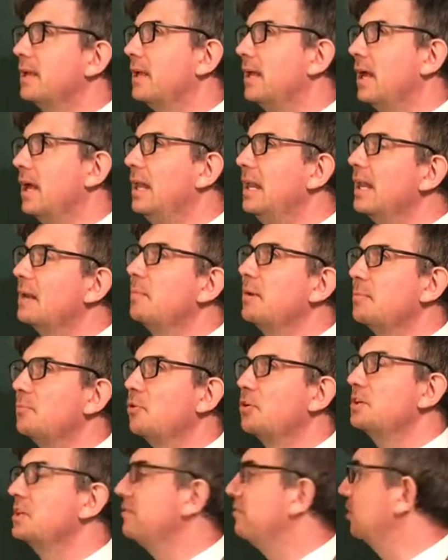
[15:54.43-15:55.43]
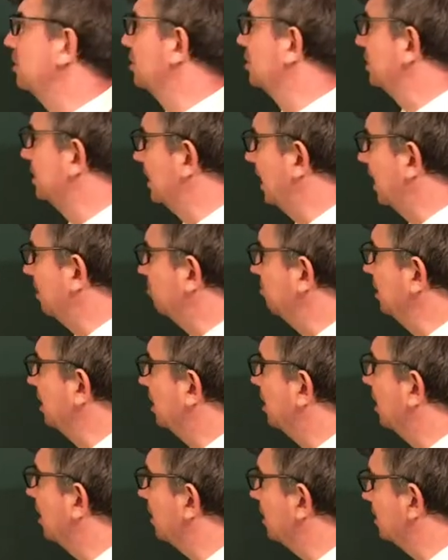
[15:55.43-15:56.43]
a little bit more difficult than that,
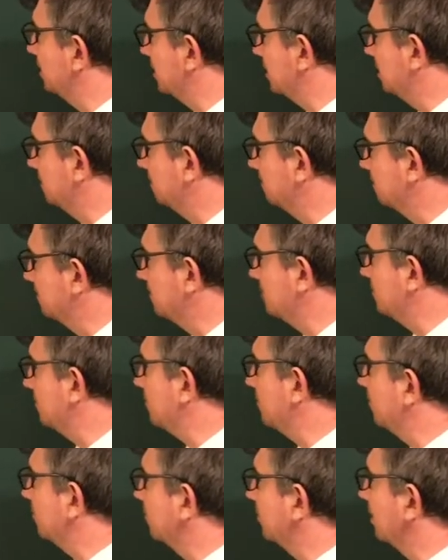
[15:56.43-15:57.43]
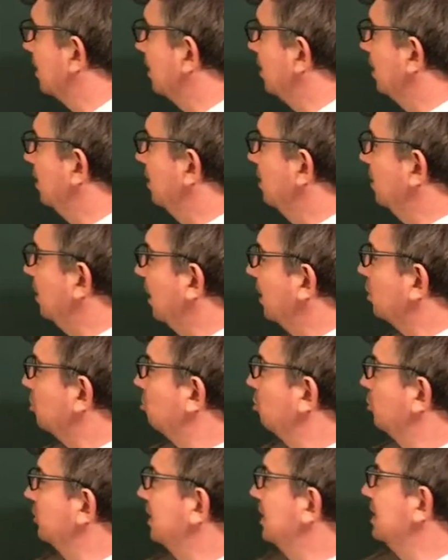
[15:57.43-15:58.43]
because I could
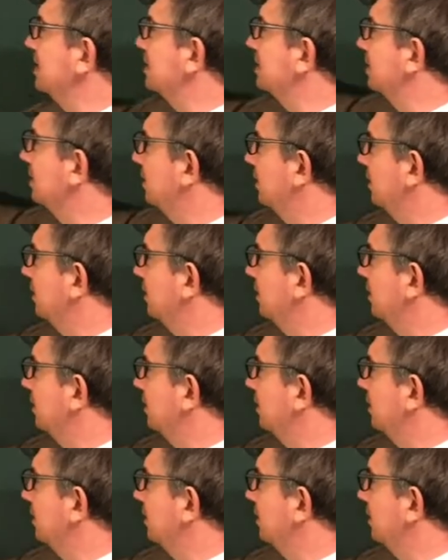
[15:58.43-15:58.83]
put these